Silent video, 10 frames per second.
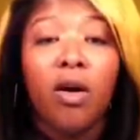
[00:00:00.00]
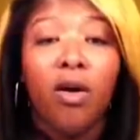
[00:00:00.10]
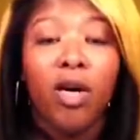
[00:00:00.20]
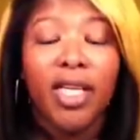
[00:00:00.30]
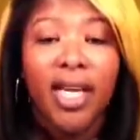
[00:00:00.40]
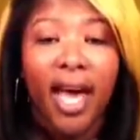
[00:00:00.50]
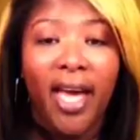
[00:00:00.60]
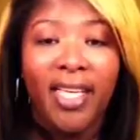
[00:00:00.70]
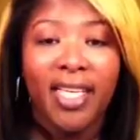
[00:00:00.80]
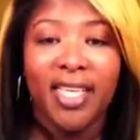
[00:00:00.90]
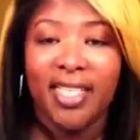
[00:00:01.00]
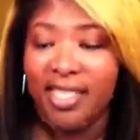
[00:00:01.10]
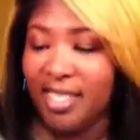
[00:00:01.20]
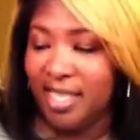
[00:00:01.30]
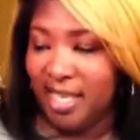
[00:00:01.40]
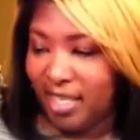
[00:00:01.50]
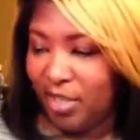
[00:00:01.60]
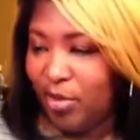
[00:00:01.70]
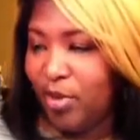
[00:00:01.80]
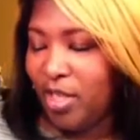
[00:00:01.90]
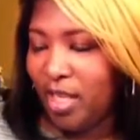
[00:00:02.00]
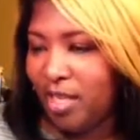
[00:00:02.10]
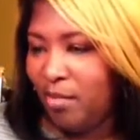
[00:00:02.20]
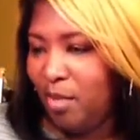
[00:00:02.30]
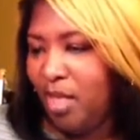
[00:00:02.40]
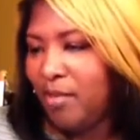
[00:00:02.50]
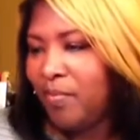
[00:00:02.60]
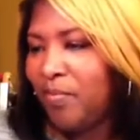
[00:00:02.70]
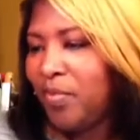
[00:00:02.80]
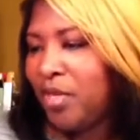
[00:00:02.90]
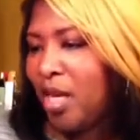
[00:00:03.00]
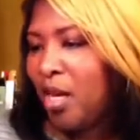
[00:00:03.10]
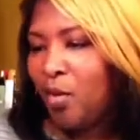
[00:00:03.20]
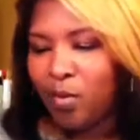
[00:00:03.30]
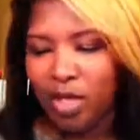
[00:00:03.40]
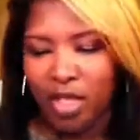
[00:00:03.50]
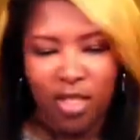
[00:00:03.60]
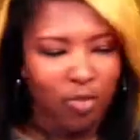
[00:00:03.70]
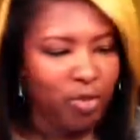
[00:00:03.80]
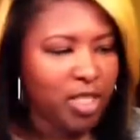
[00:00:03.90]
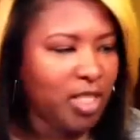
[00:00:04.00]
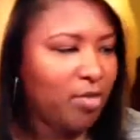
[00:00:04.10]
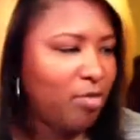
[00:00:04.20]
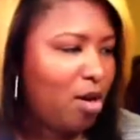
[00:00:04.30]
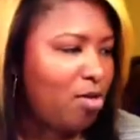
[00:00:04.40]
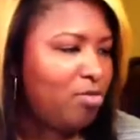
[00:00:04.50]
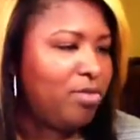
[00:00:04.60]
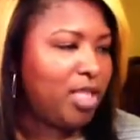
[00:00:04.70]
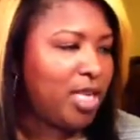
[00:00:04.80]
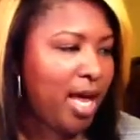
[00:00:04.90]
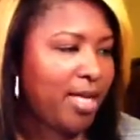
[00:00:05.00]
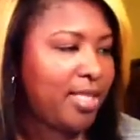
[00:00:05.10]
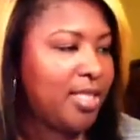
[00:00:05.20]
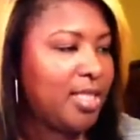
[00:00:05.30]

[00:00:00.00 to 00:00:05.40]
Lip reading: oily eyelids. Yes, you are getting me 100% raw today